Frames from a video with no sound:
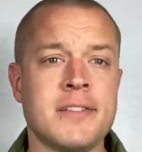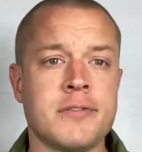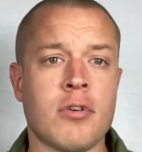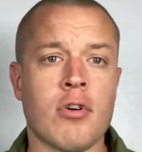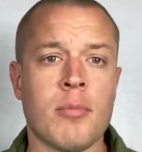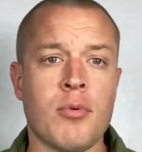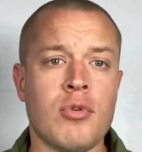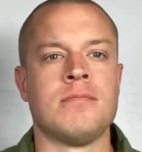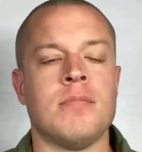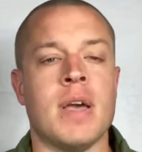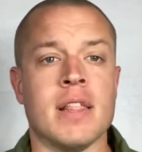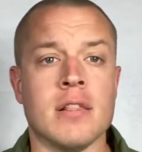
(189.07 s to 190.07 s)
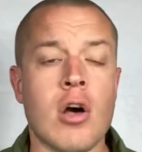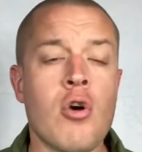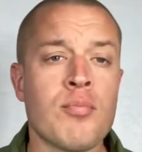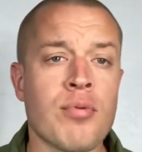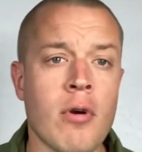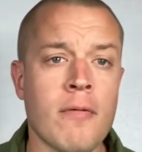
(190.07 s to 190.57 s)
durable, and
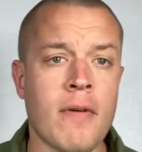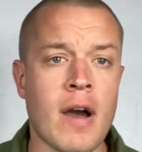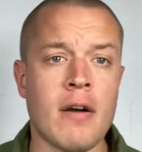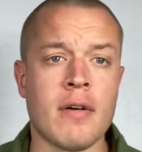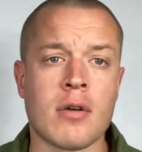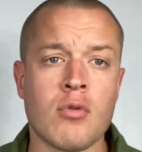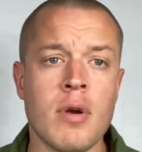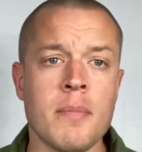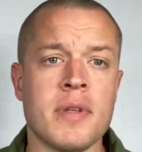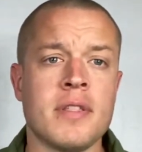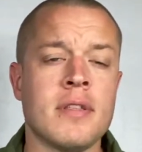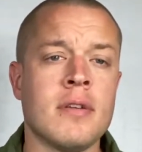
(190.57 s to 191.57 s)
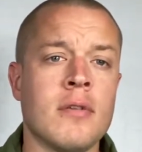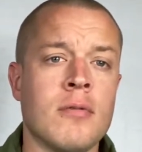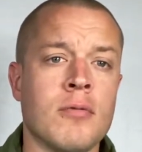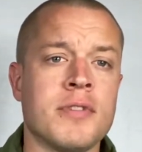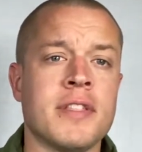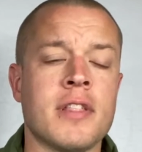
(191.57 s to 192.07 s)
low-profile equipment
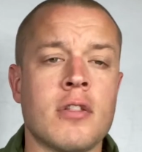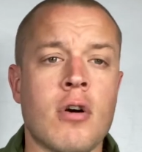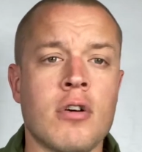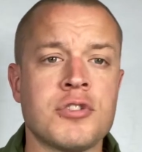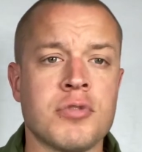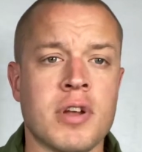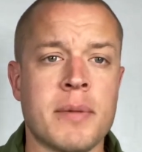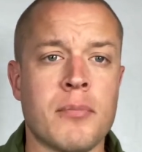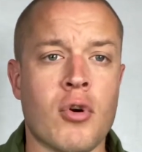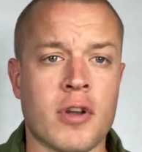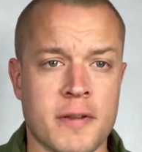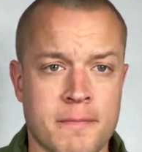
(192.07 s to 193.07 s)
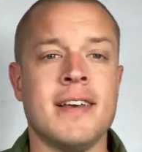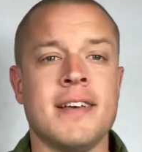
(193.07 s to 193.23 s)
within the dog training market.